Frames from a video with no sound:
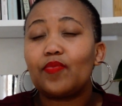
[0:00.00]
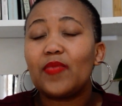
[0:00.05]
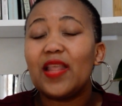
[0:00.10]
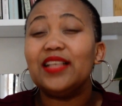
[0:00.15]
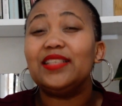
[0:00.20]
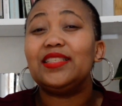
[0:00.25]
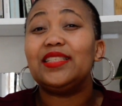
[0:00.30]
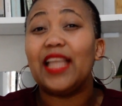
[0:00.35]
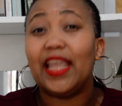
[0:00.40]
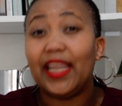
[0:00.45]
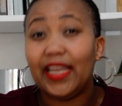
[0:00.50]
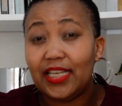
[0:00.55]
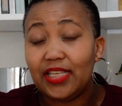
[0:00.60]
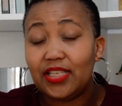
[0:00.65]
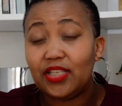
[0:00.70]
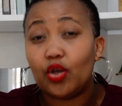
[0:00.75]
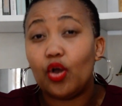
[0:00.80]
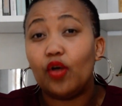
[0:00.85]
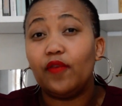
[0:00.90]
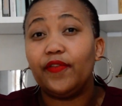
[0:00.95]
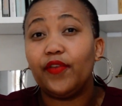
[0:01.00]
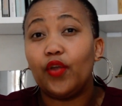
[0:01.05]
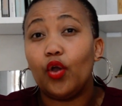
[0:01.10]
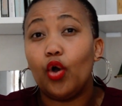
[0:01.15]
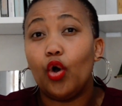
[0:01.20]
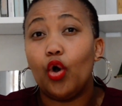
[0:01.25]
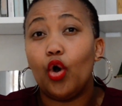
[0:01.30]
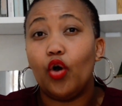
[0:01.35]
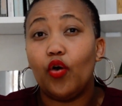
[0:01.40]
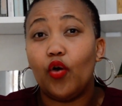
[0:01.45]
stage of
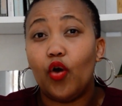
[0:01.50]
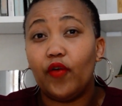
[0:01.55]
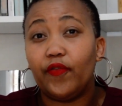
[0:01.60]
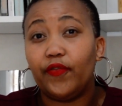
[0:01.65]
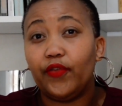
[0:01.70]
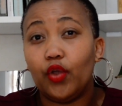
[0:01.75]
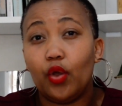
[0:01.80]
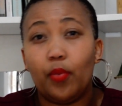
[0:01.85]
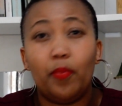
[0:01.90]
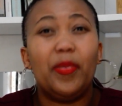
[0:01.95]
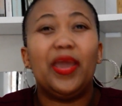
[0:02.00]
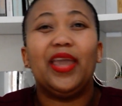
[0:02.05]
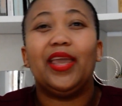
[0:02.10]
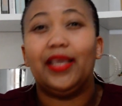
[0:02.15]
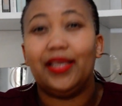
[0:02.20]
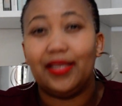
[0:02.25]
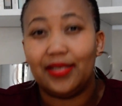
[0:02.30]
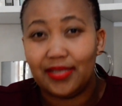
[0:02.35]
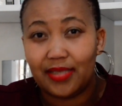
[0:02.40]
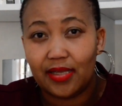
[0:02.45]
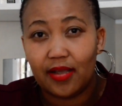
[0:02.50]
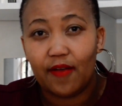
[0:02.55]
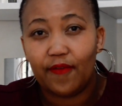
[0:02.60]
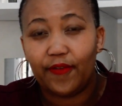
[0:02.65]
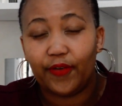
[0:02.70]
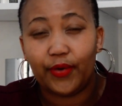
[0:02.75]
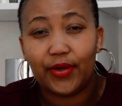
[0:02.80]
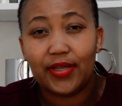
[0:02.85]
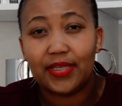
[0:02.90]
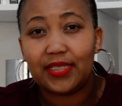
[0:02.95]
your maize,
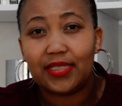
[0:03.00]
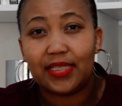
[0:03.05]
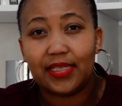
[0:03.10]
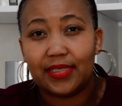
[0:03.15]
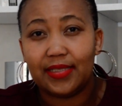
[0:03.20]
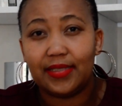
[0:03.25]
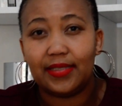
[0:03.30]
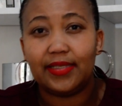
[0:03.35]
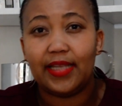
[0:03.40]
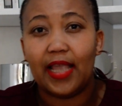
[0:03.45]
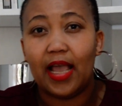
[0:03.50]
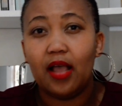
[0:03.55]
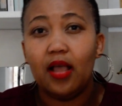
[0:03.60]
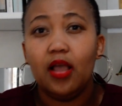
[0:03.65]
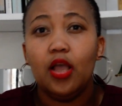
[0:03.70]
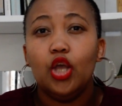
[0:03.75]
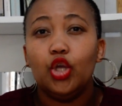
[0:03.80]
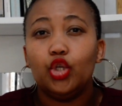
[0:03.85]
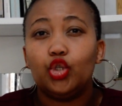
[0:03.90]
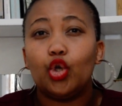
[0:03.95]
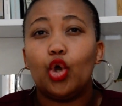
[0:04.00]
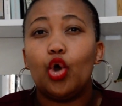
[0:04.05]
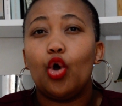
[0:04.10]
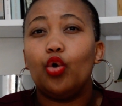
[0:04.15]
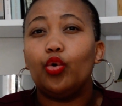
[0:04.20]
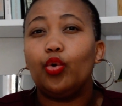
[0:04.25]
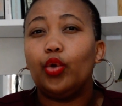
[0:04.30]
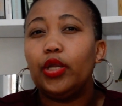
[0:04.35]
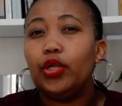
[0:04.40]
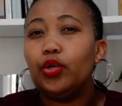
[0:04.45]
for instance. Yeah,
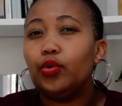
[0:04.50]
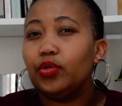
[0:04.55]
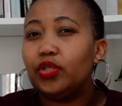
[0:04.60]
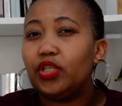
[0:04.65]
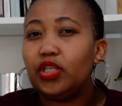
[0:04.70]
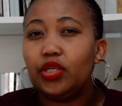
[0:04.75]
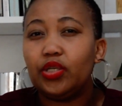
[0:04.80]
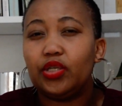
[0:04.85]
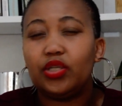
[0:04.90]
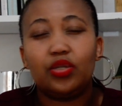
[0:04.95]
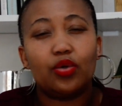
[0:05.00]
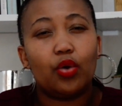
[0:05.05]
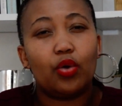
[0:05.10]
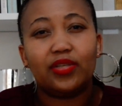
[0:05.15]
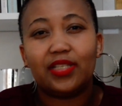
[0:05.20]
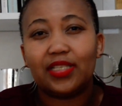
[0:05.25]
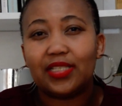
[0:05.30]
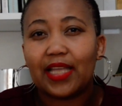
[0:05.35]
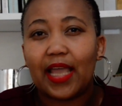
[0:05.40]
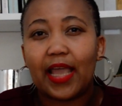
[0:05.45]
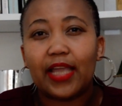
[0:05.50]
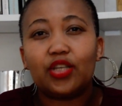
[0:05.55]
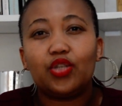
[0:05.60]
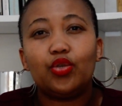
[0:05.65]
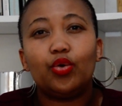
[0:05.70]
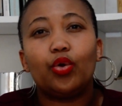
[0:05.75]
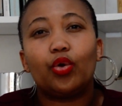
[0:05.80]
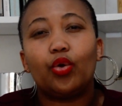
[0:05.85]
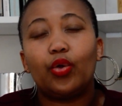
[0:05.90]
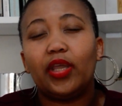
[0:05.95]
so they'll just guide
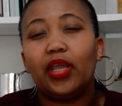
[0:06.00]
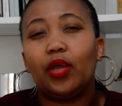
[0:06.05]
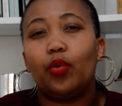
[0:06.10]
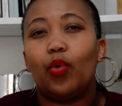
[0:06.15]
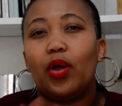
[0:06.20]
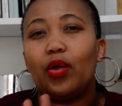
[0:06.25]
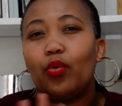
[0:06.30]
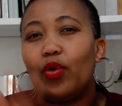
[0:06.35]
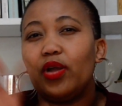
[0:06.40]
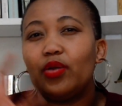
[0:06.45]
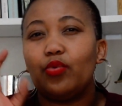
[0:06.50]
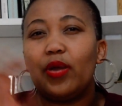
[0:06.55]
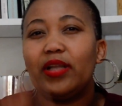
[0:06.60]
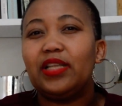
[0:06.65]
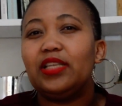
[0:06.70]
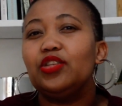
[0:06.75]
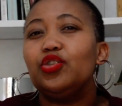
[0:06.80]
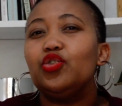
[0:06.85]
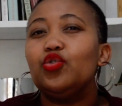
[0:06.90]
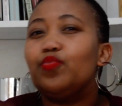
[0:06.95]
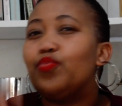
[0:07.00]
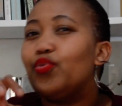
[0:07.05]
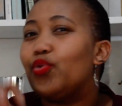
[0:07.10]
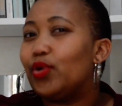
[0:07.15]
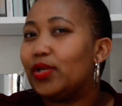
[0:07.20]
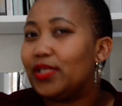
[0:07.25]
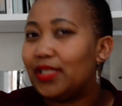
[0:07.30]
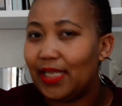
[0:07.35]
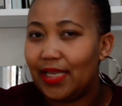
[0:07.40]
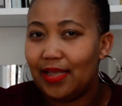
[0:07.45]
you. Okay, what did you
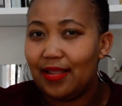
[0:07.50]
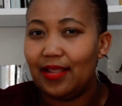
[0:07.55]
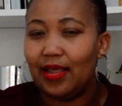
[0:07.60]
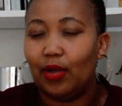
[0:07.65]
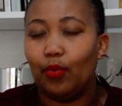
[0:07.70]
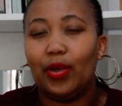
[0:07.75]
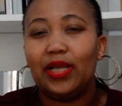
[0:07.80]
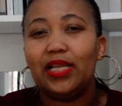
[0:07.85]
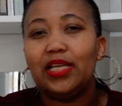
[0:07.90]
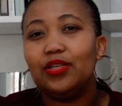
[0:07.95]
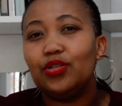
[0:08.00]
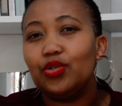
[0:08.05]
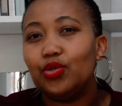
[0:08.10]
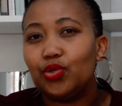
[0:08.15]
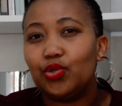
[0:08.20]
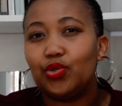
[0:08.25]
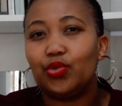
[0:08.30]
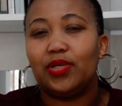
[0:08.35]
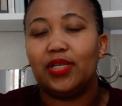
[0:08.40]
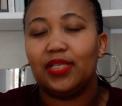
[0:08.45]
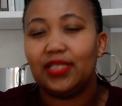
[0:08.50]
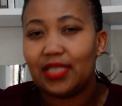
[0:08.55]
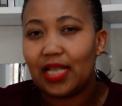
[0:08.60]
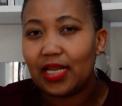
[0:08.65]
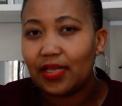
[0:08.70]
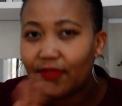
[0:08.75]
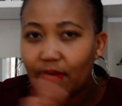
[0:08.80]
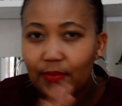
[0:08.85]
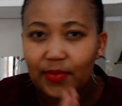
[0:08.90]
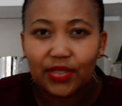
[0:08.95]
put in there? What did you do? Let's start
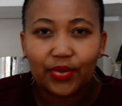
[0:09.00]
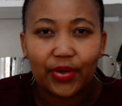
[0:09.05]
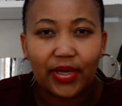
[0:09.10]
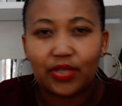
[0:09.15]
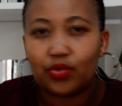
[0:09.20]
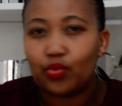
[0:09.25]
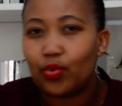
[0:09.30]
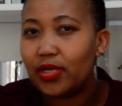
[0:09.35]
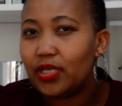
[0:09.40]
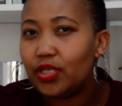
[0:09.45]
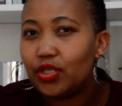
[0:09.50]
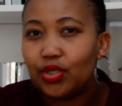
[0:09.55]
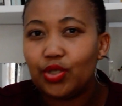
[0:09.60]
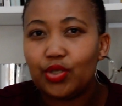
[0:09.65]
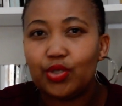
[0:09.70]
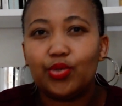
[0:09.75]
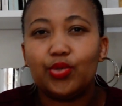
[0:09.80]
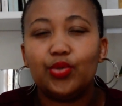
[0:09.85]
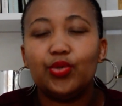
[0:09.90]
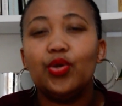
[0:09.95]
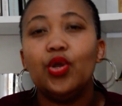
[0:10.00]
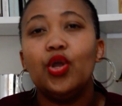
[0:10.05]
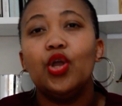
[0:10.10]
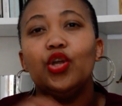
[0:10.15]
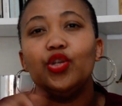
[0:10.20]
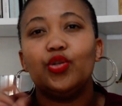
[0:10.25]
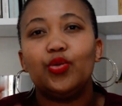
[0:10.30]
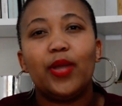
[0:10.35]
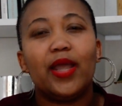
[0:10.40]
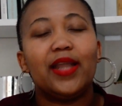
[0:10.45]
from scratch. What did you do
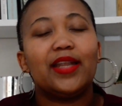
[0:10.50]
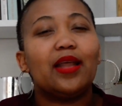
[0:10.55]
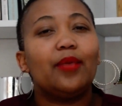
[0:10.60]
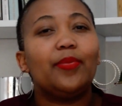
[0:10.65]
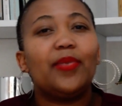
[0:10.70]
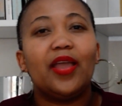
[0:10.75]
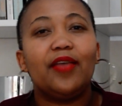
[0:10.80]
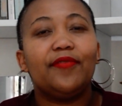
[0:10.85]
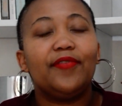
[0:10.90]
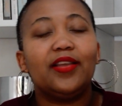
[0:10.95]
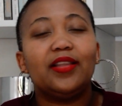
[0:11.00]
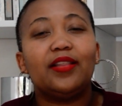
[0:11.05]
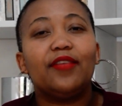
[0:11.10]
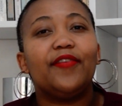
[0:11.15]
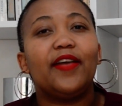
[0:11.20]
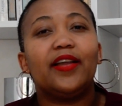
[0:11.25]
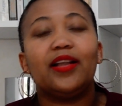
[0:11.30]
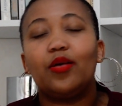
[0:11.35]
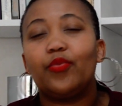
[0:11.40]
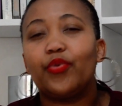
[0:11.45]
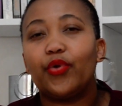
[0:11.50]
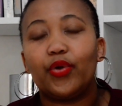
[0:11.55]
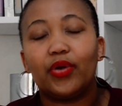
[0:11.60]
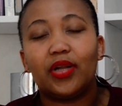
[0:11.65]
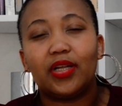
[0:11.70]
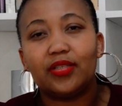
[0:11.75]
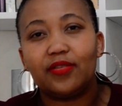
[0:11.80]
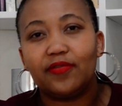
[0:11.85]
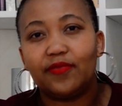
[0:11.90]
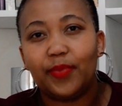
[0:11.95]
to end up having the final
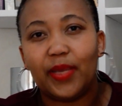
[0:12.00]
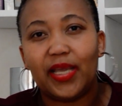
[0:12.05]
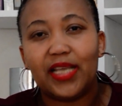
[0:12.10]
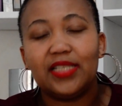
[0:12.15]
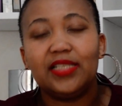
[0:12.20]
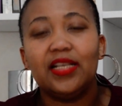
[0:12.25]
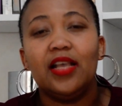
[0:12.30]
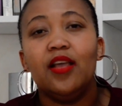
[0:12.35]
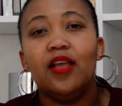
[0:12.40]
product of maize